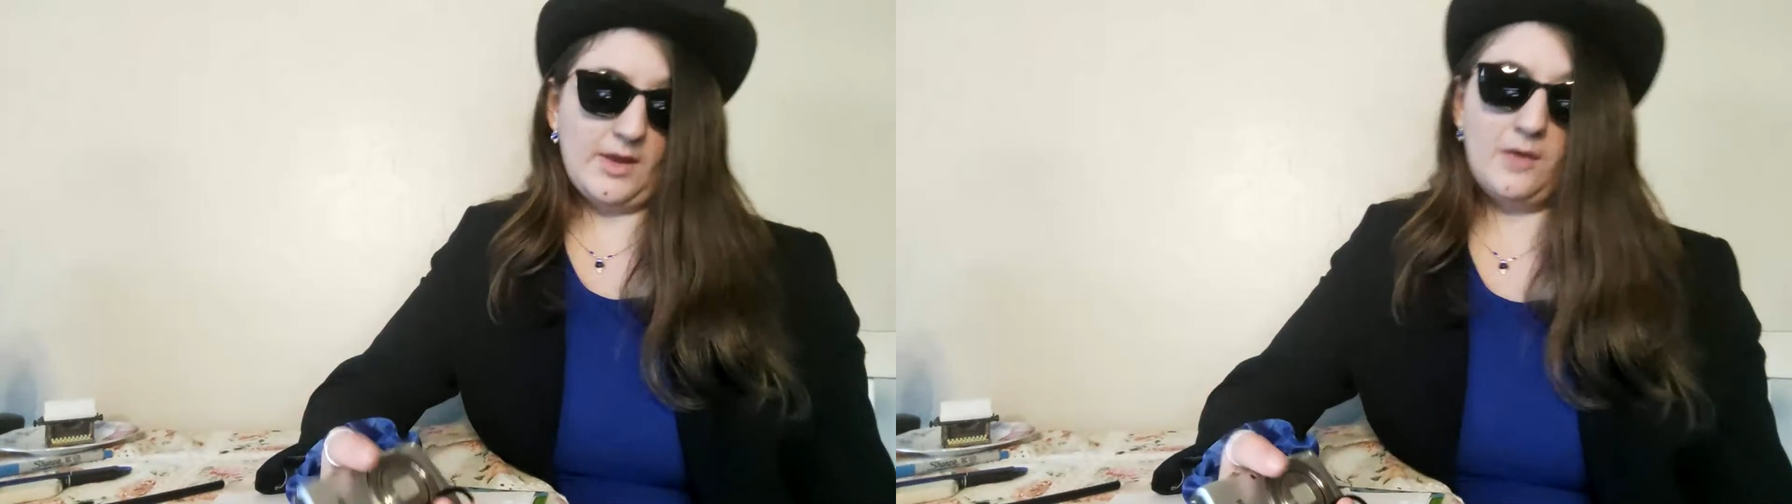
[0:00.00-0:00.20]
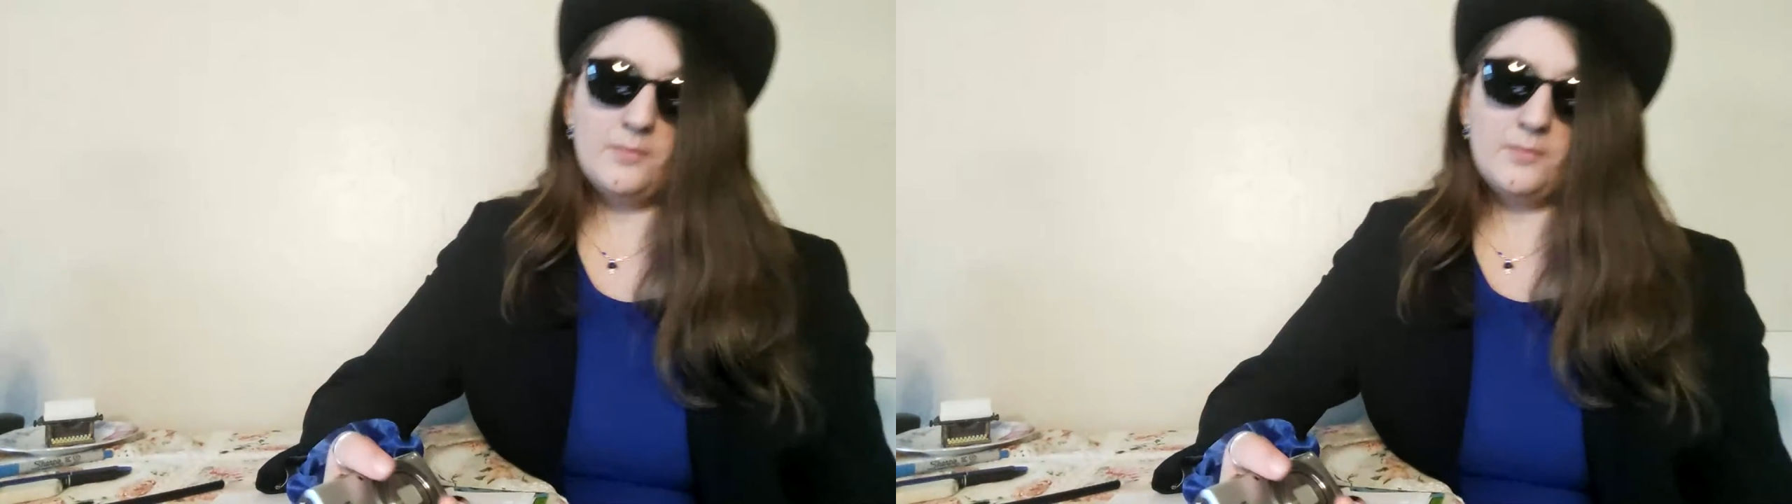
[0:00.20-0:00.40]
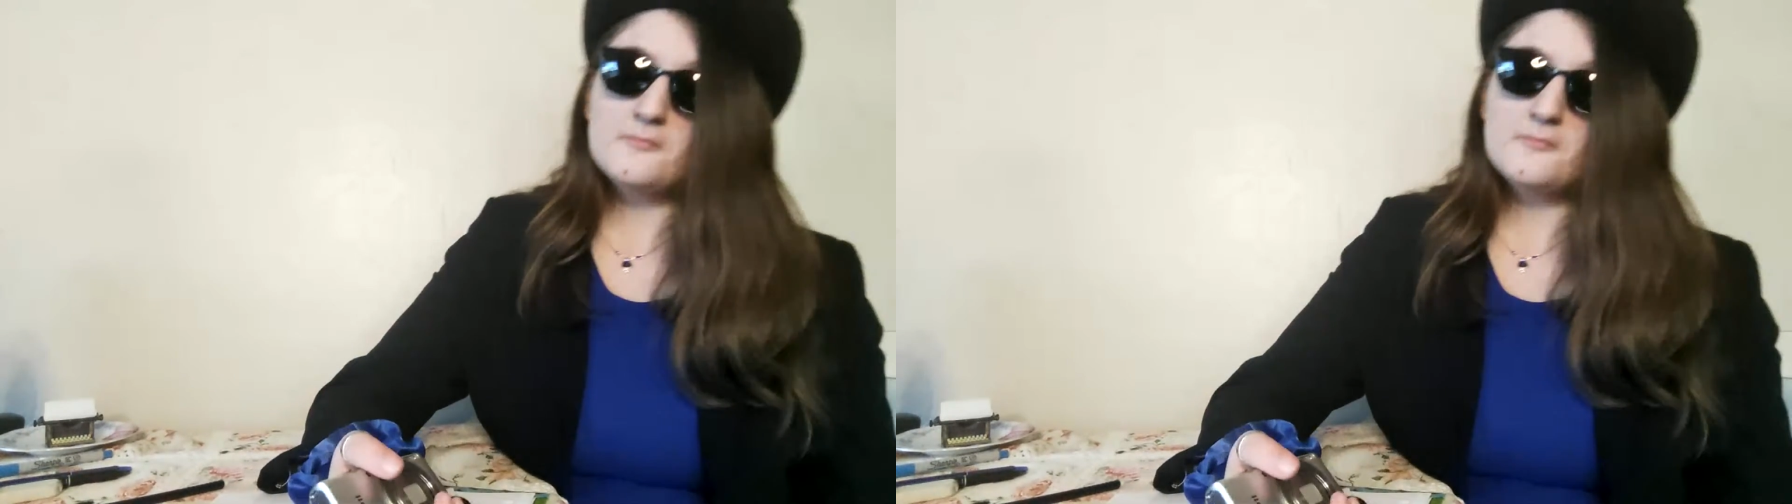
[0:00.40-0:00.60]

well.